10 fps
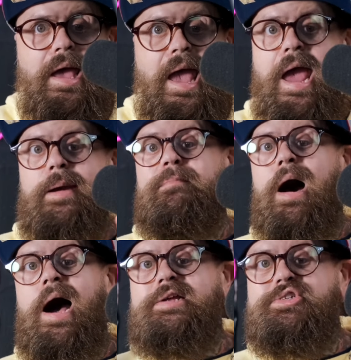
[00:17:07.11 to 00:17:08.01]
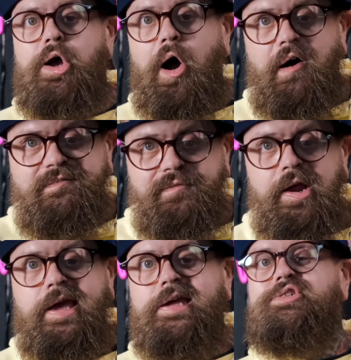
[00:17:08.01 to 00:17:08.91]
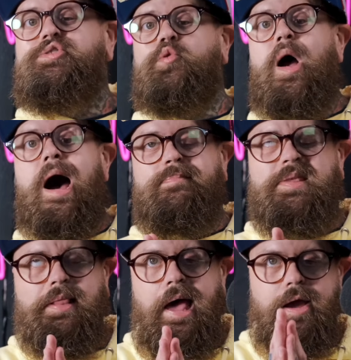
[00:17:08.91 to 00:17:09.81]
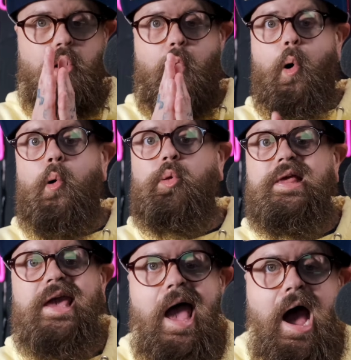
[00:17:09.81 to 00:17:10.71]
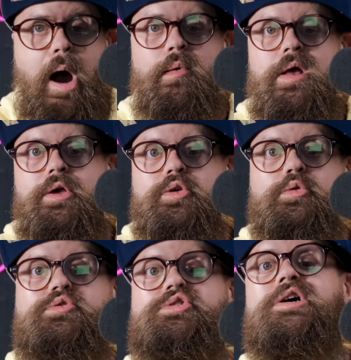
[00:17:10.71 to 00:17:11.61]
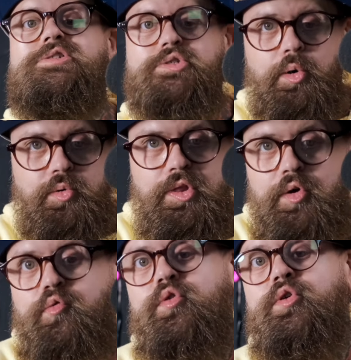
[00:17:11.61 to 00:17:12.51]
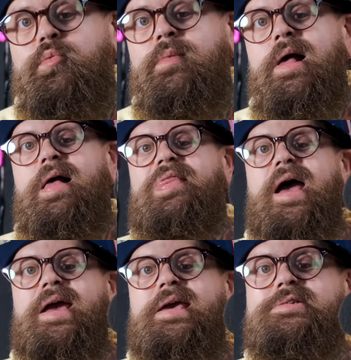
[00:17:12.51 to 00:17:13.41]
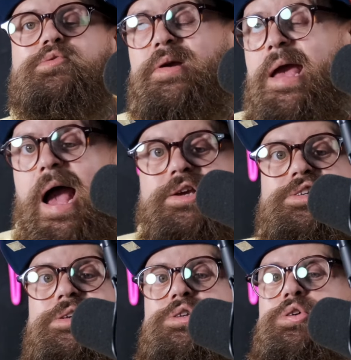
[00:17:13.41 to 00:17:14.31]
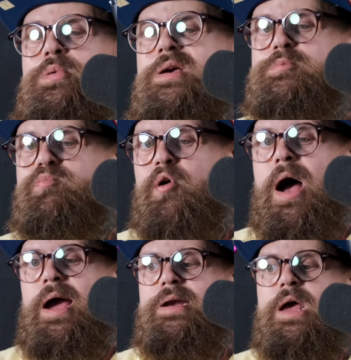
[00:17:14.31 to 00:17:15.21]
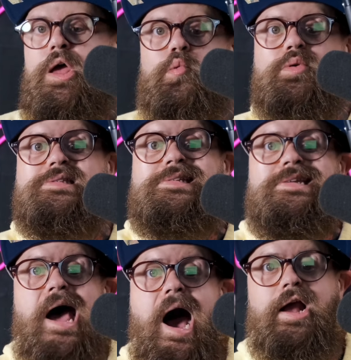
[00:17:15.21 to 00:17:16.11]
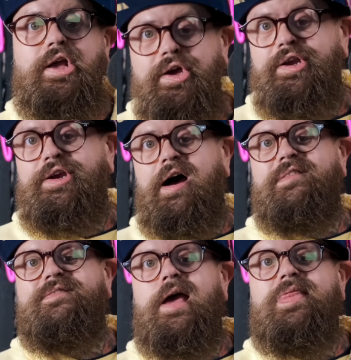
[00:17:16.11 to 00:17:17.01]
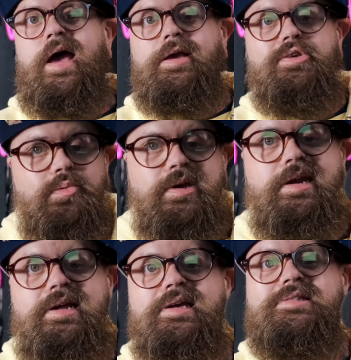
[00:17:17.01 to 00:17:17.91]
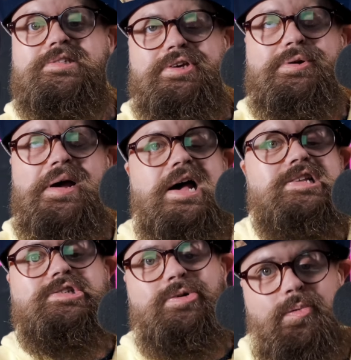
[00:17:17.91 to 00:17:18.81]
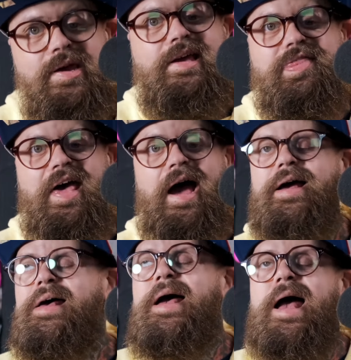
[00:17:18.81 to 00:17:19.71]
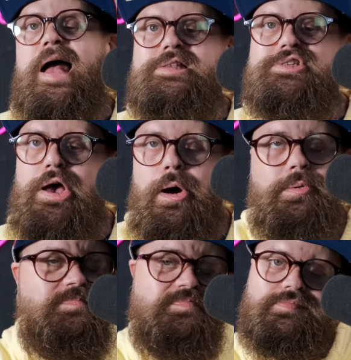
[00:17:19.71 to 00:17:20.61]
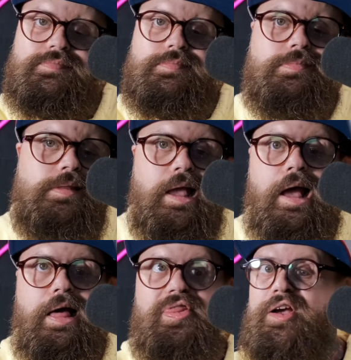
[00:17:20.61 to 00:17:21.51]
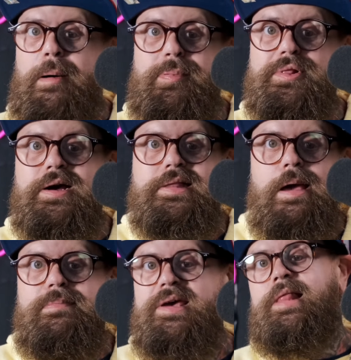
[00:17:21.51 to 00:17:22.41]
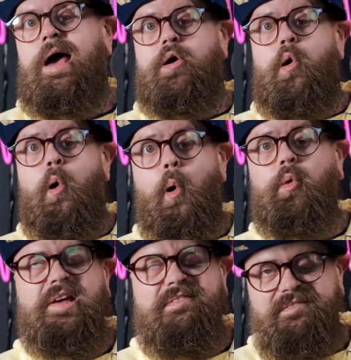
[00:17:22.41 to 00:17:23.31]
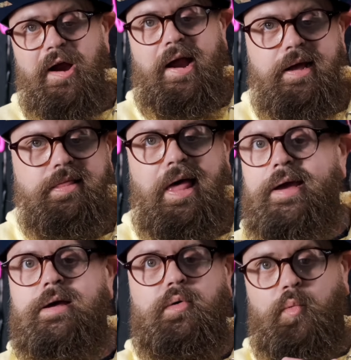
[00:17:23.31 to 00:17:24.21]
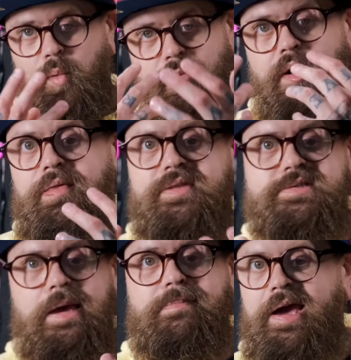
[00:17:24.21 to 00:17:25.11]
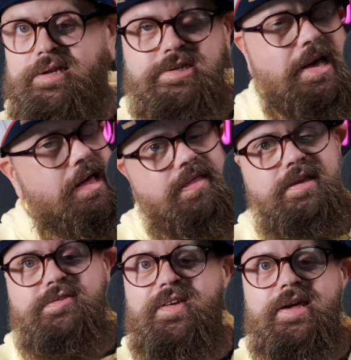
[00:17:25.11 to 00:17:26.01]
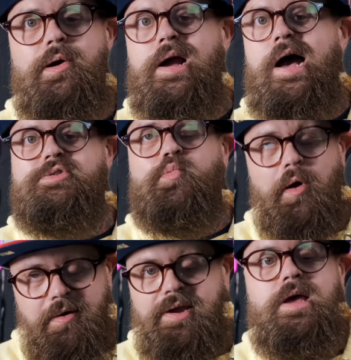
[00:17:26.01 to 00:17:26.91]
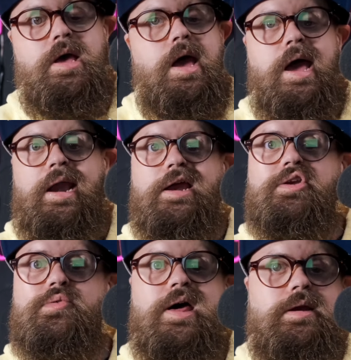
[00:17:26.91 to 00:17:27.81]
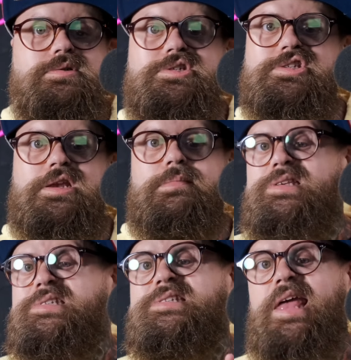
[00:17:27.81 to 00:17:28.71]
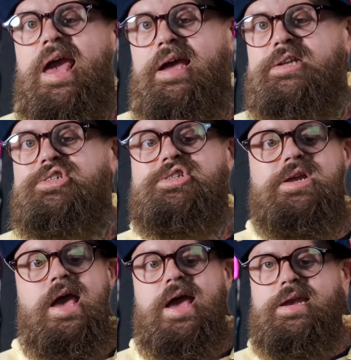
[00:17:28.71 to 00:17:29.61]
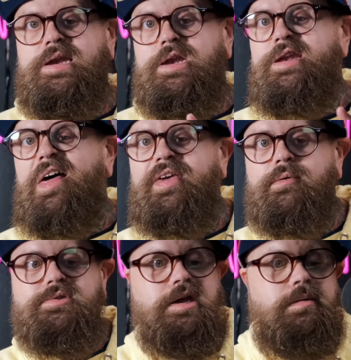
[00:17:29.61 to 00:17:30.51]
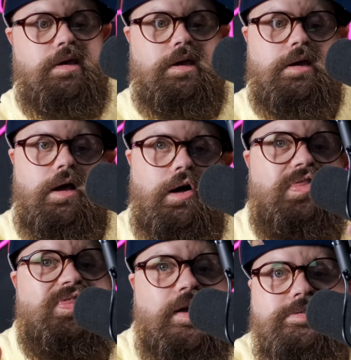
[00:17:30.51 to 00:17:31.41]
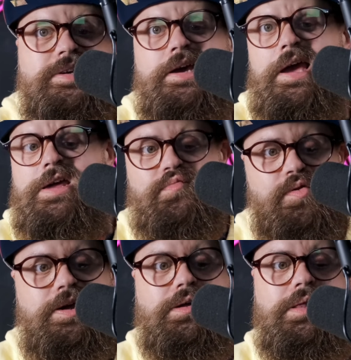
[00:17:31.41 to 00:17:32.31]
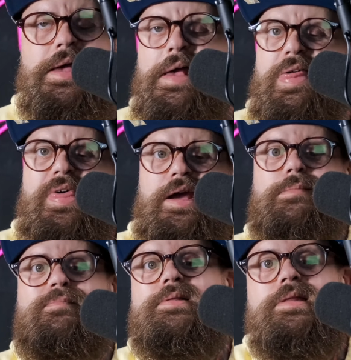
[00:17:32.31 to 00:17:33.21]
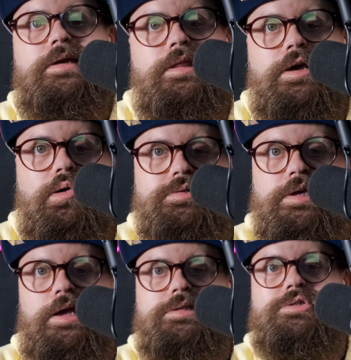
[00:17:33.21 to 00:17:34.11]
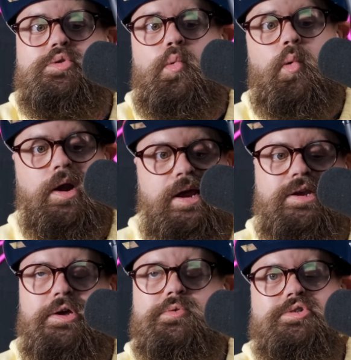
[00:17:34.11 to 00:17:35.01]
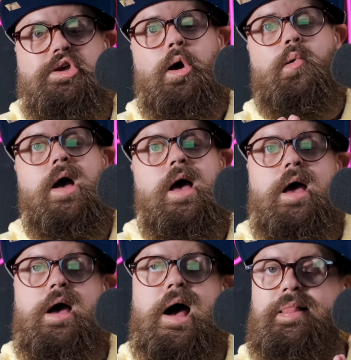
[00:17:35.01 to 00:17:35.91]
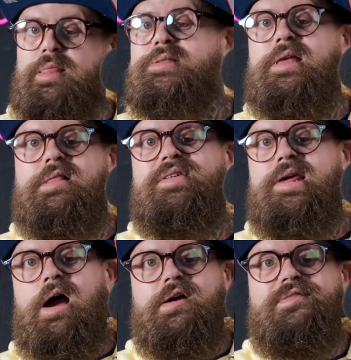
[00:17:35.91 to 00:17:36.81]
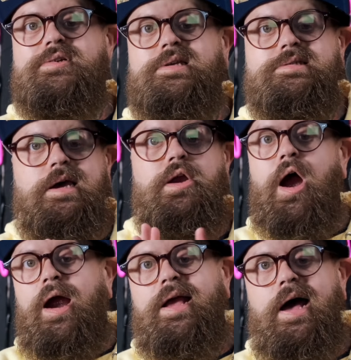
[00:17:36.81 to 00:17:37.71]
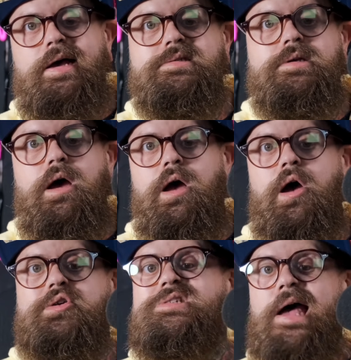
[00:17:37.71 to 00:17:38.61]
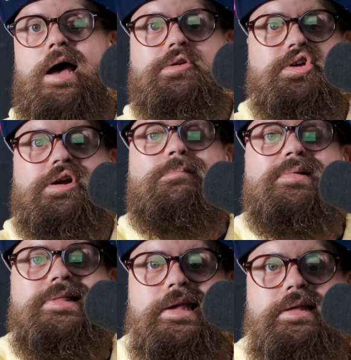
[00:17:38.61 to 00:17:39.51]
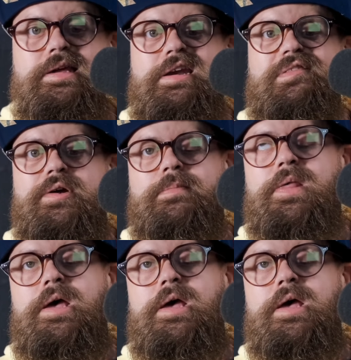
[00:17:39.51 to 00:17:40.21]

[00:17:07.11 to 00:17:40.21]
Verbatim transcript: And my jaw freaking dropped. Like, holy cow, you just told the groom that his reaction to his bride was not good enough and that you needed to tweak that. And so the couple looked at me like, holy frick, like we were on the same page. These video guys weren't. And I knew that it was just gonna be staged and nothing was gonna be authentic and real, and that completely goes against what I do. So I looked at the videographers, I said, all right guys, our styles are completely different.